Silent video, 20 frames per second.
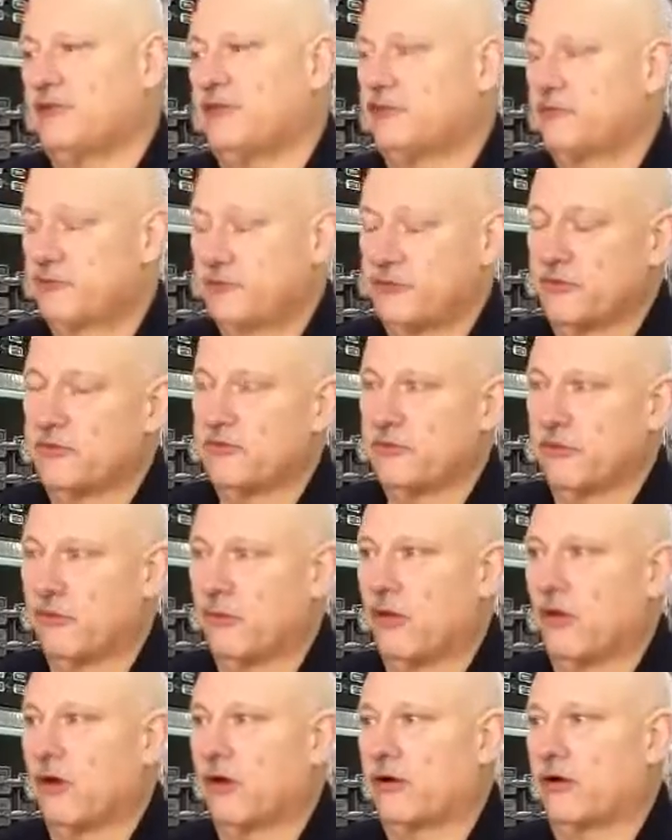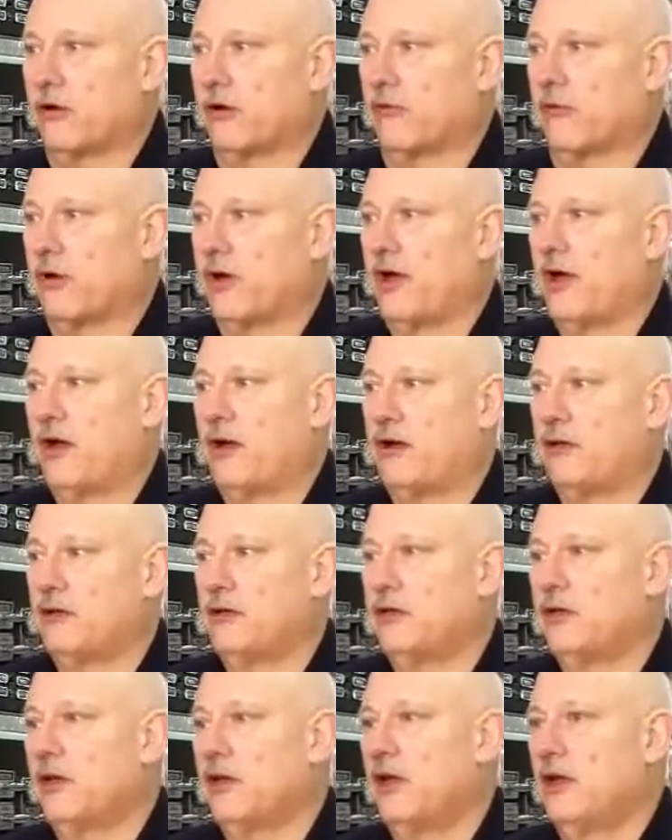is, is no longer around.